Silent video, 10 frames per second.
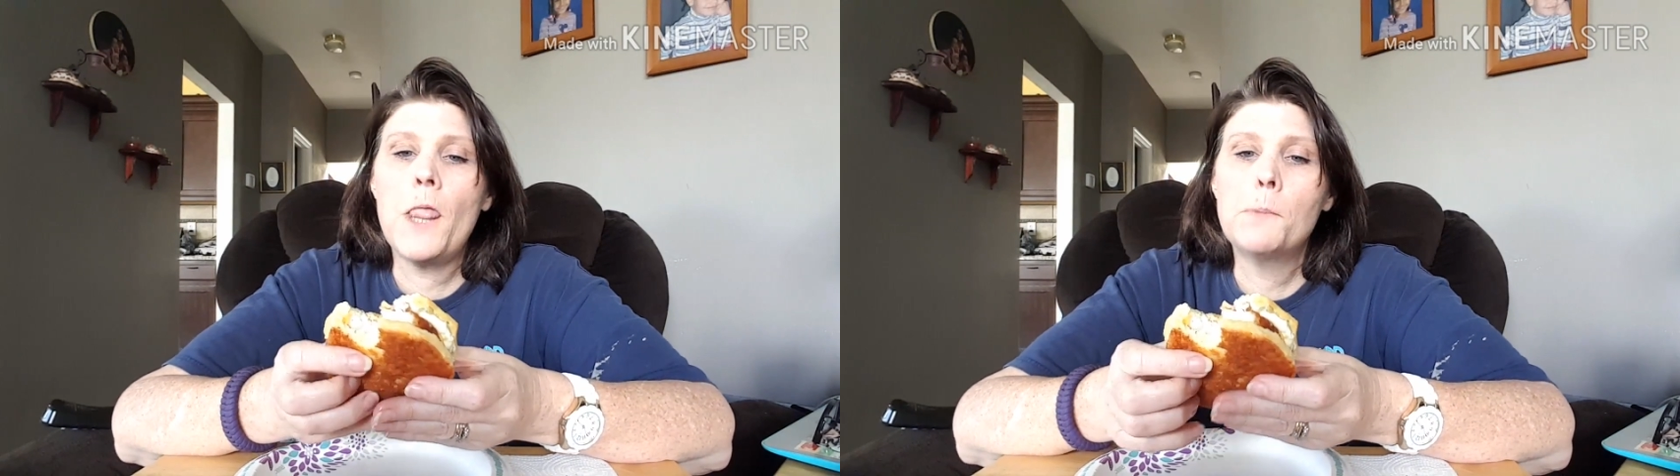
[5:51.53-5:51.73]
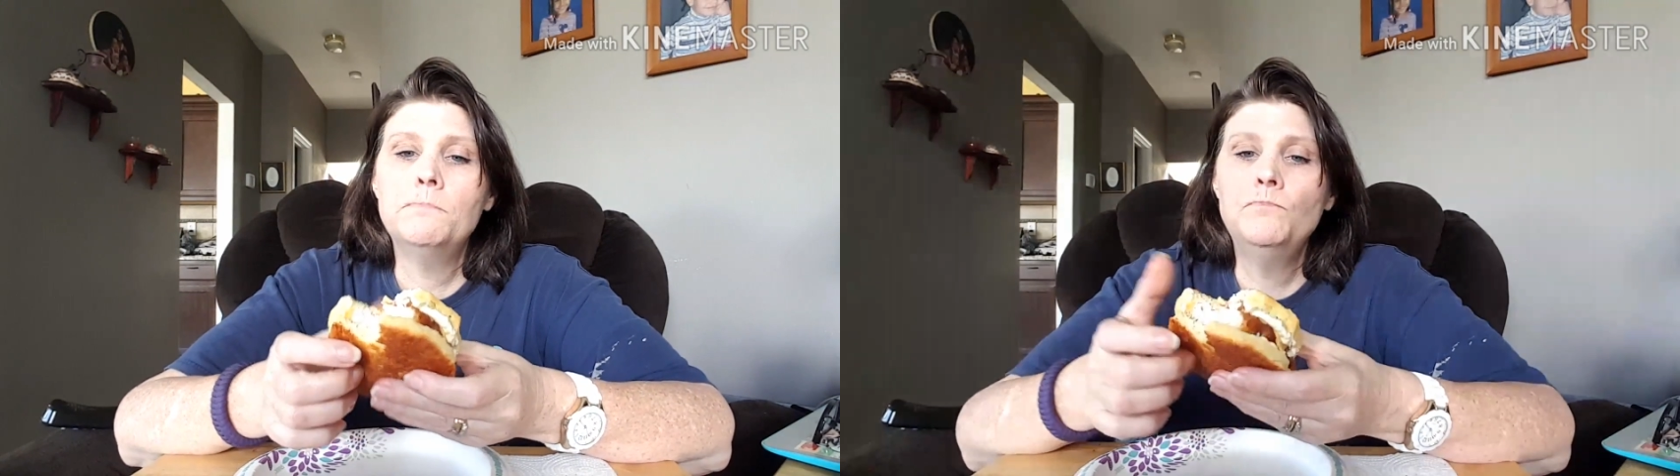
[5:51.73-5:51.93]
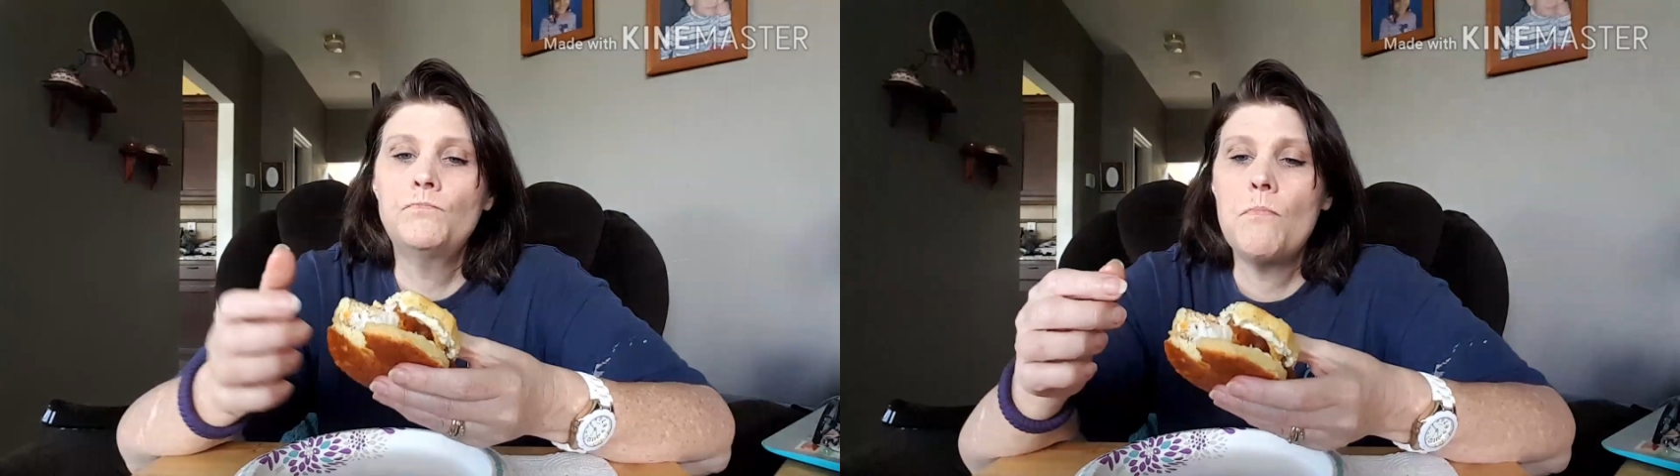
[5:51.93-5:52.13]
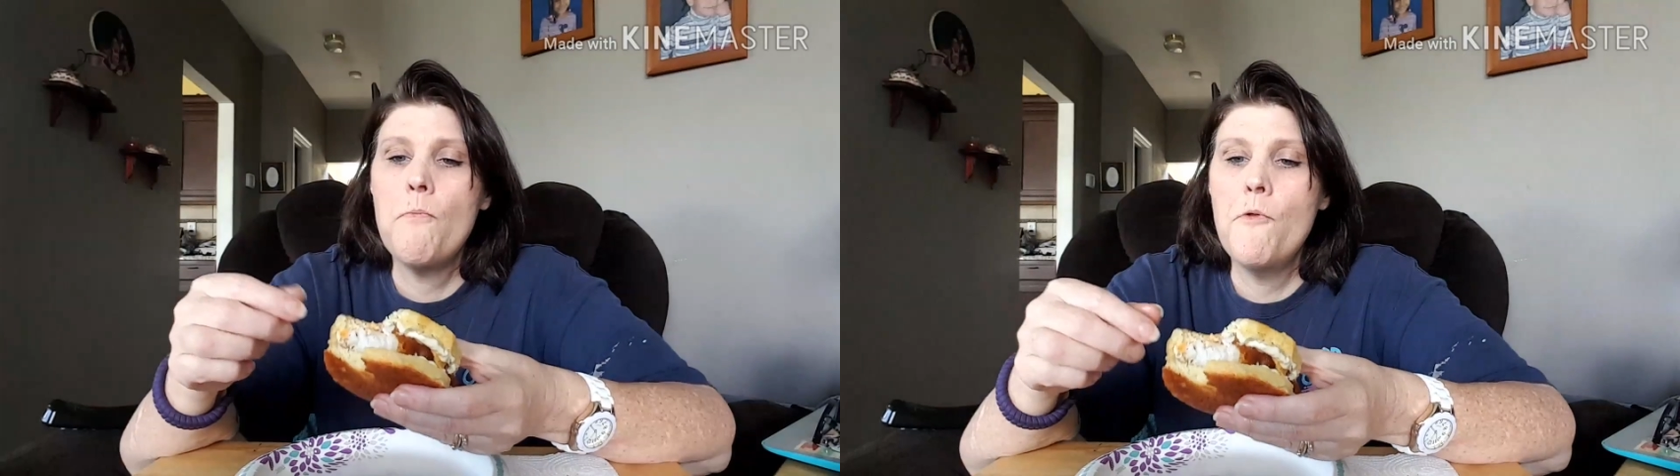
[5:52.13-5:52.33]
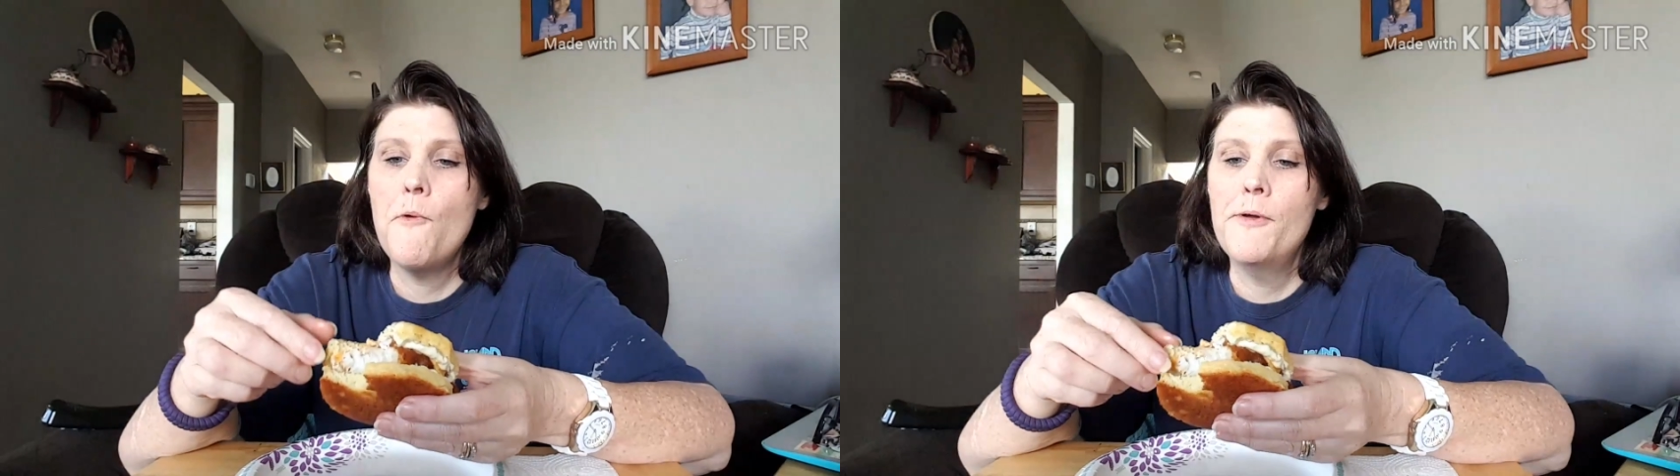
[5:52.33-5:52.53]
Hmm?
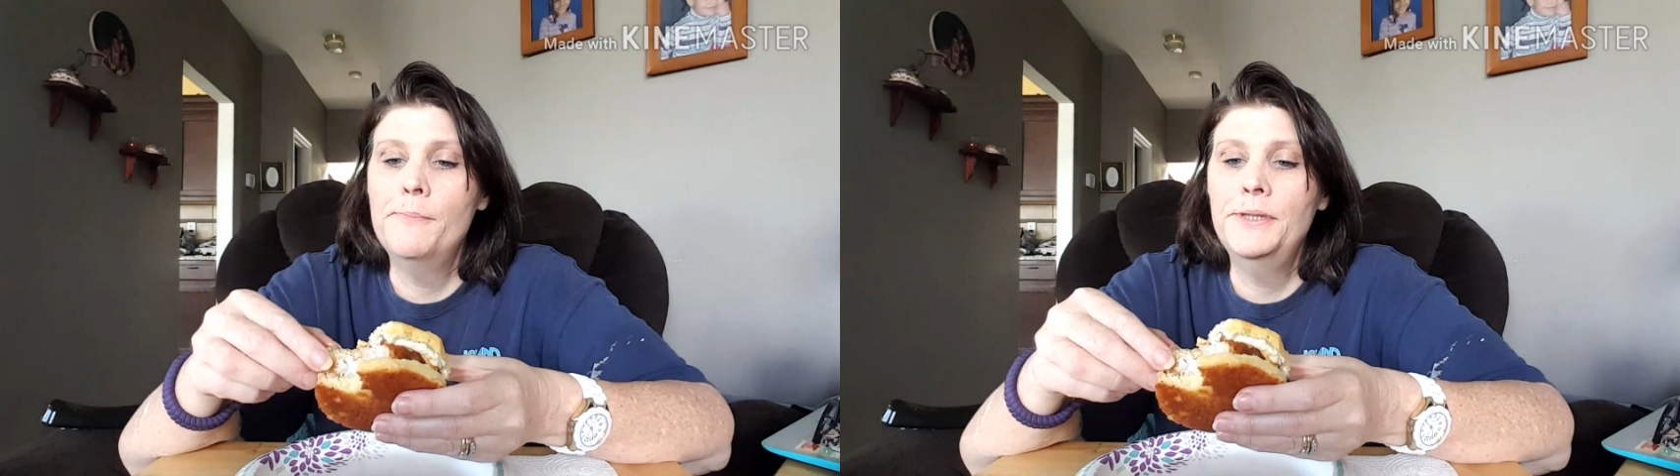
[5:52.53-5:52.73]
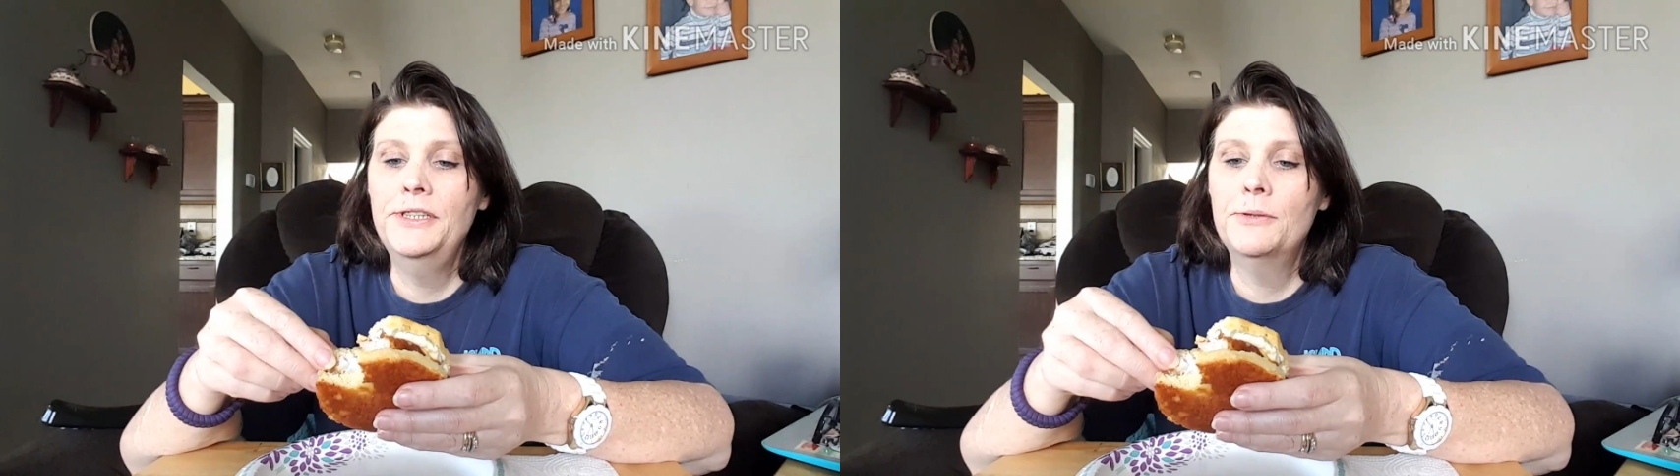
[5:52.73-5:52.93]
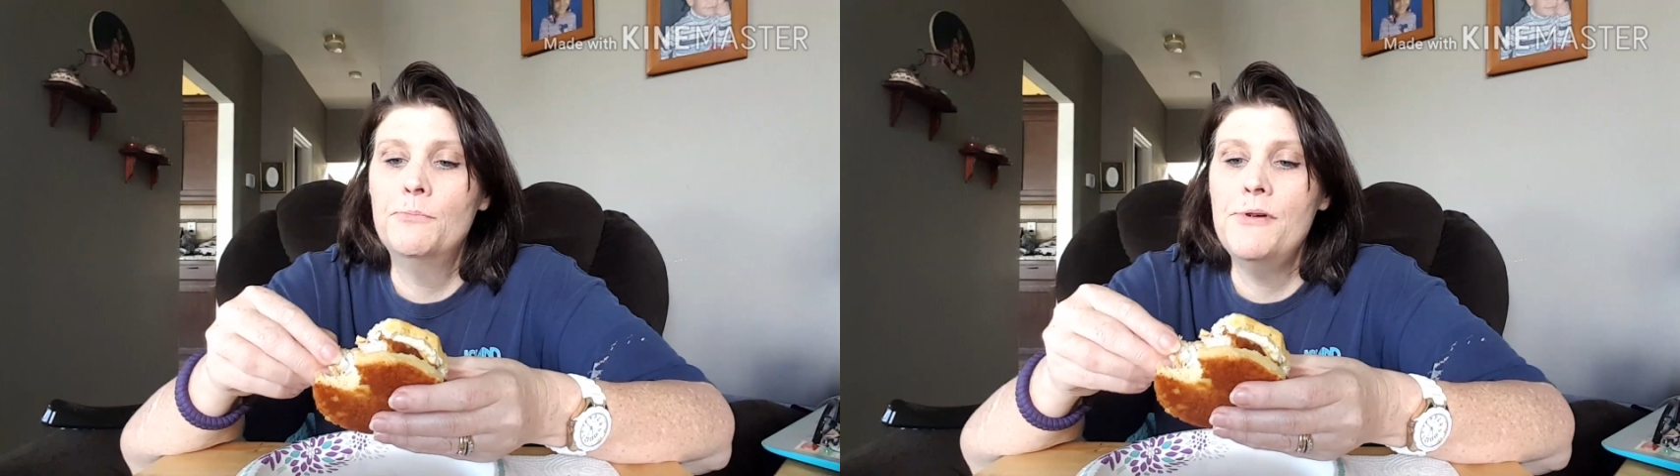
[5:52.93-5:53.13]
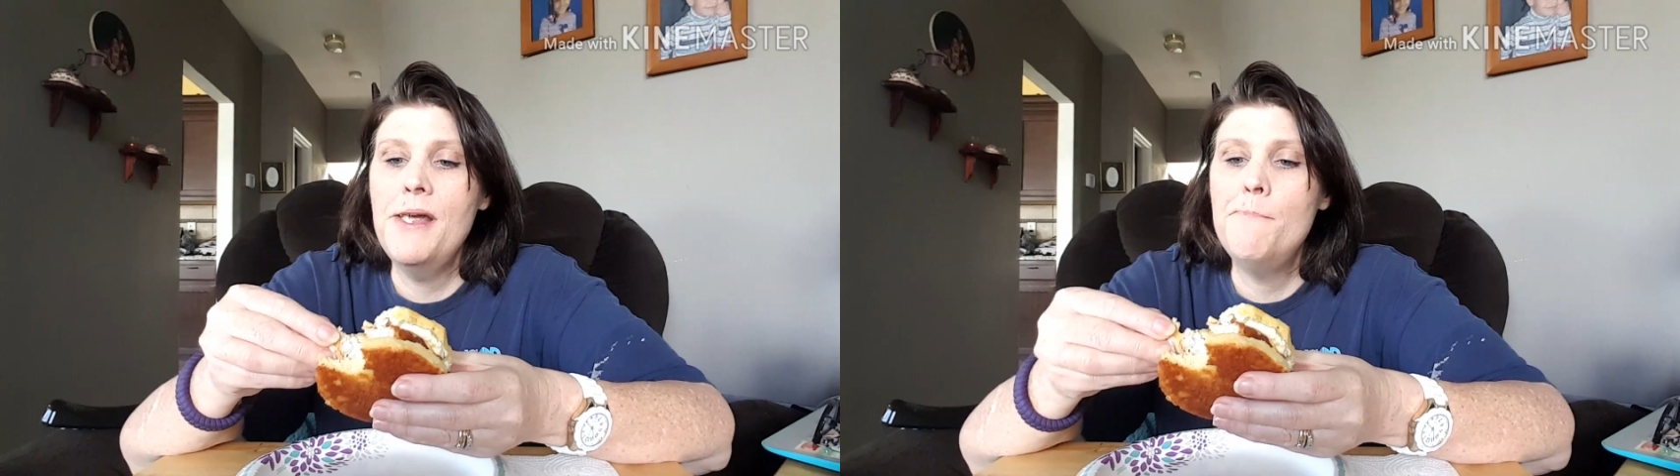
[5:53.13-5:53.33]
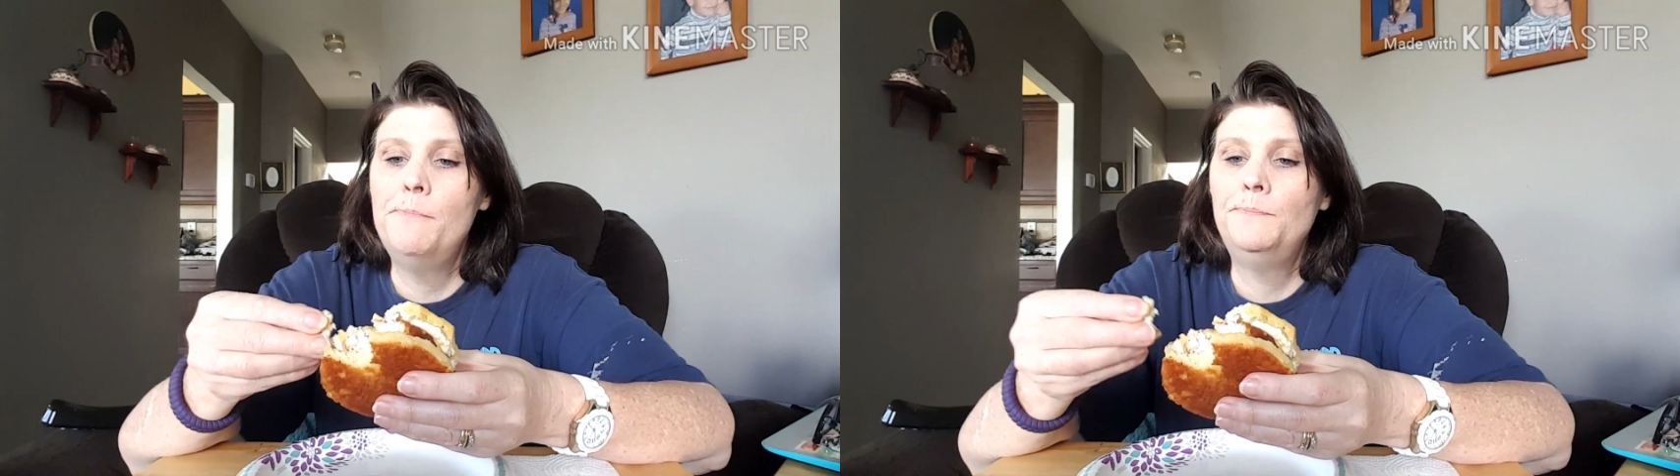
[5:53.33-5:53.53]
You want a piece of
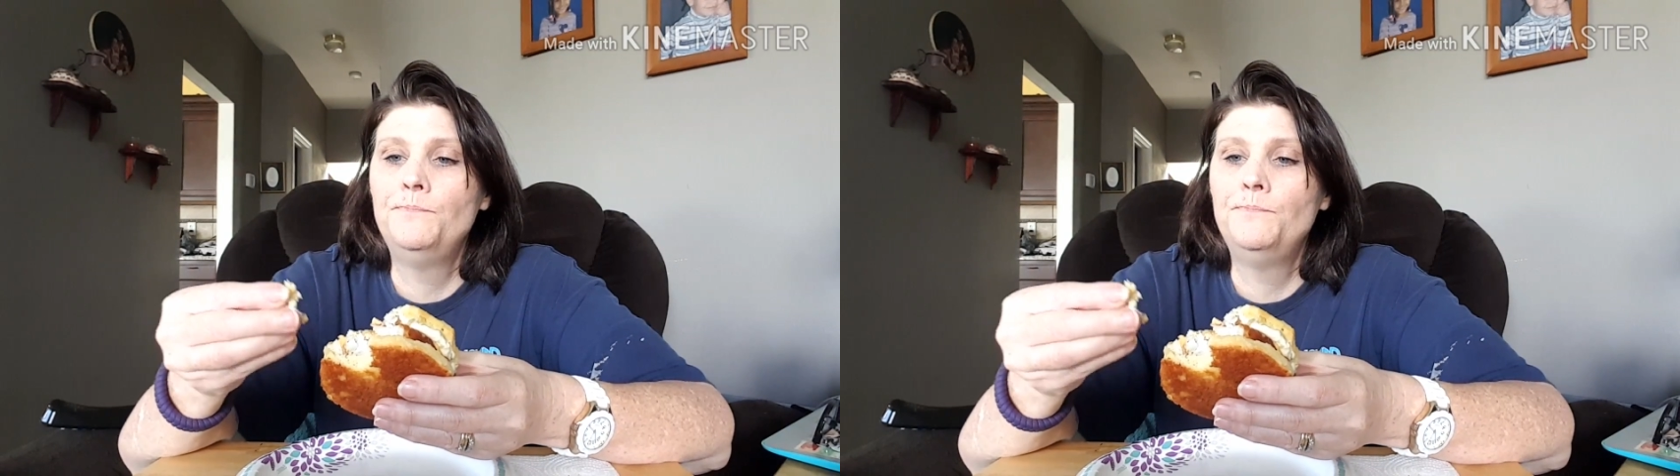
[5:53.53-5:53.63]
bread?